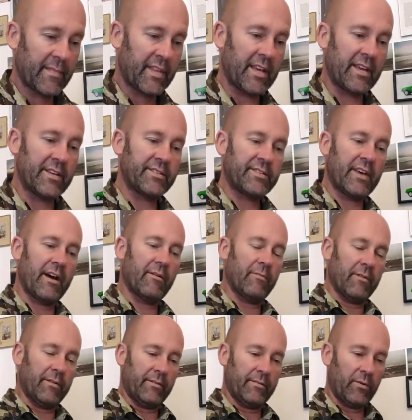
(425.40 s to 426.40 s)
There's that
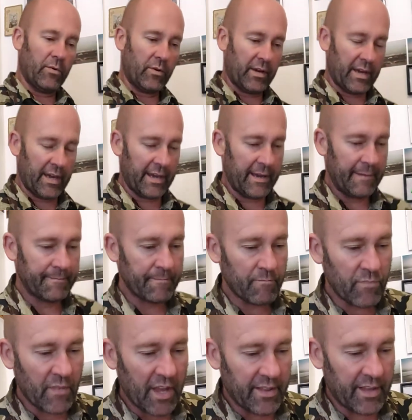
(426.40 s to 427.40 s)
one, okay?
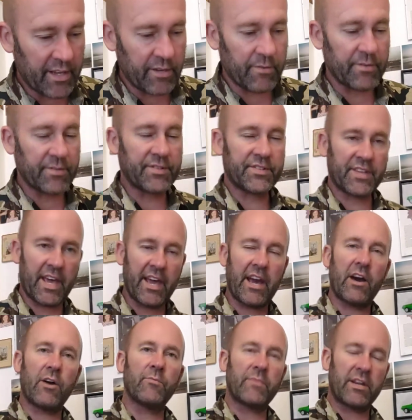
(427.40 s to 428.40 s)
Then you would say
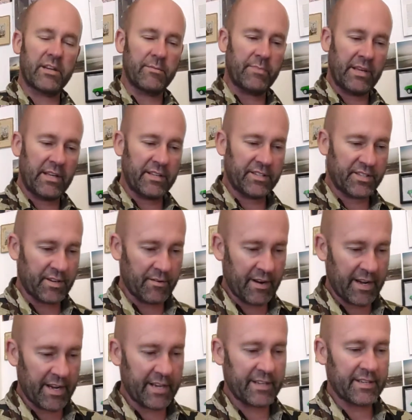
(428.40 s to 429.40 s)
how many beats are
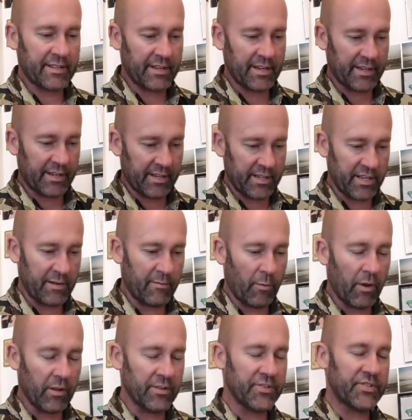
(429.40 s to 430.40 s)
in it. Can you
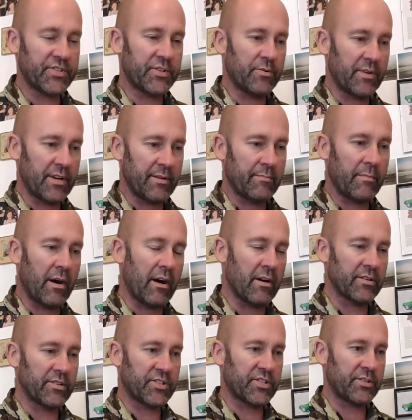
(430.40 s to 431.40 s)
waltz to it,
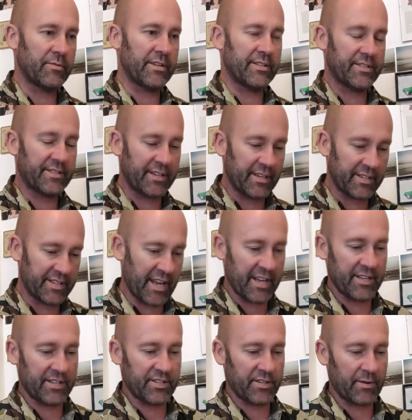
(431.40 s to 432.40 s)
march to it,
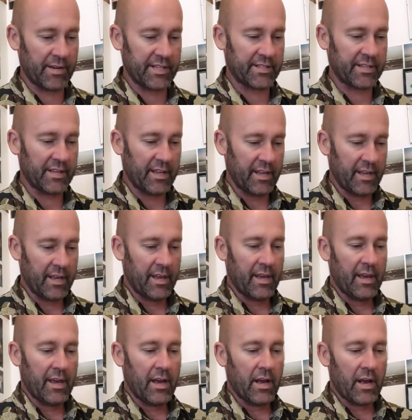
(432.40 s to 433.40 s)
6/8 to it?
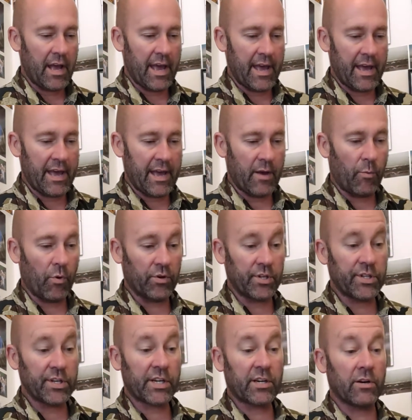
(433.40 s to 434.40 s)
What are
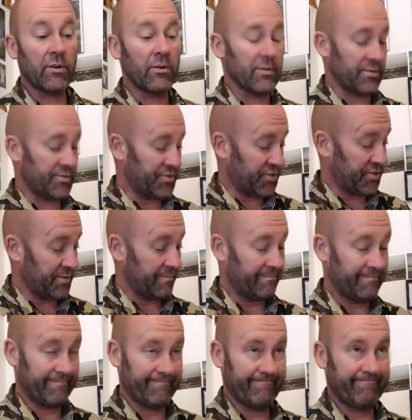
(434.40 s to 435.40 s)
the chords?
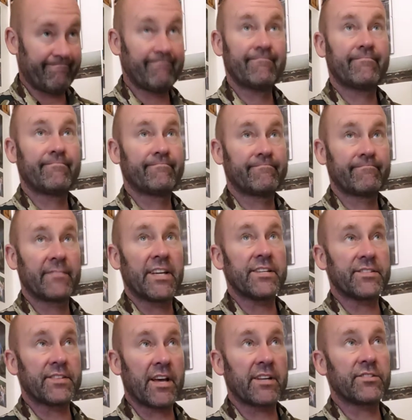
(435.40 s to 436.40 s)

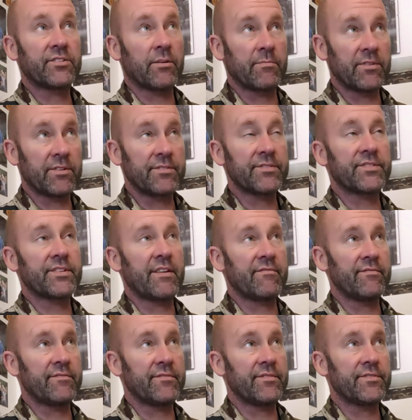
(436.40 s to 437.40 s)
Is that dominant
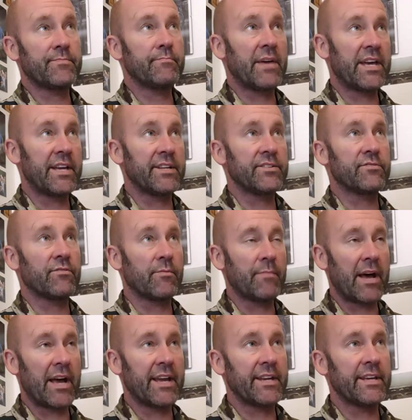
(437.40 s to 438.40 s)
7th, major or
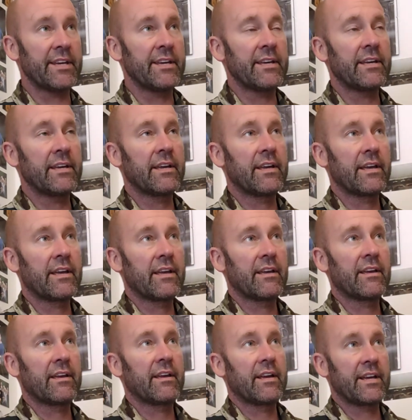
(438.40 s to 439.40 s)
minor?
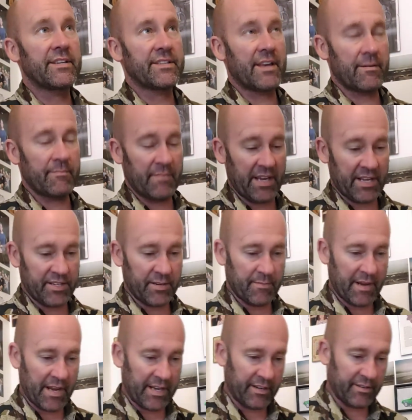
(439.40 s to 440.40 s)
Is that major,
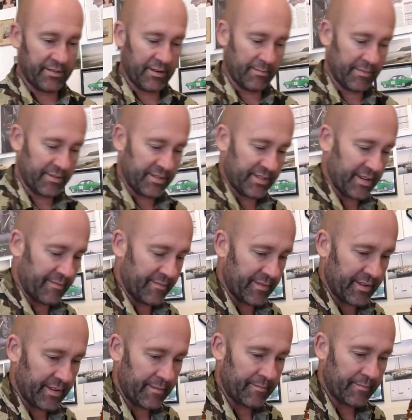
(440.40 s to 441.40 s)
minor, dominant 7th?